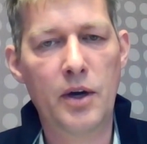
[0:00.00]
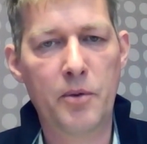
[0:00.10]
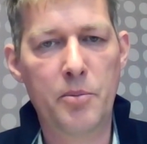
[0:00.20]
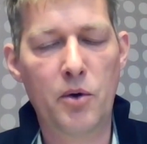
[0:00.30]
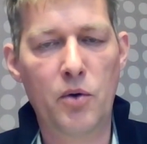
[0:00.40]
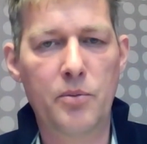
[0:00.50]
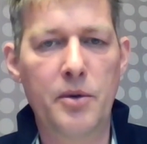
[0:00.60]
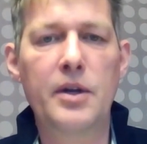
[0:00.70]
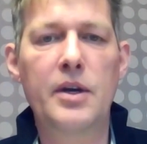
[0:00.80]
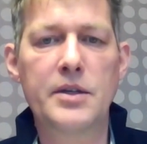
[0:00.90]
a report
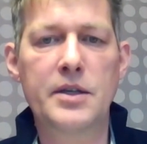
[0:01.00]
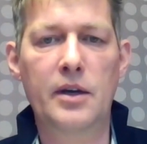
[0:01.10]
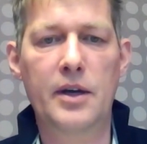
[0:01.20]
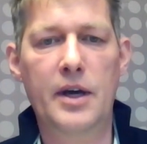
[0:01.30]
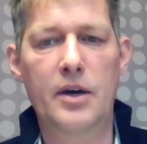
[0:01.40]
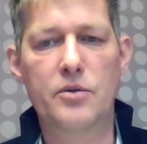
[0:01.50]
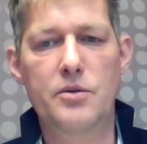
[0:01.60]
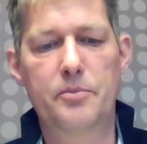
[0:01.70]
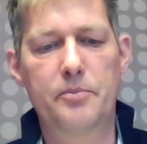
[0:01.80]
with an Excel layout.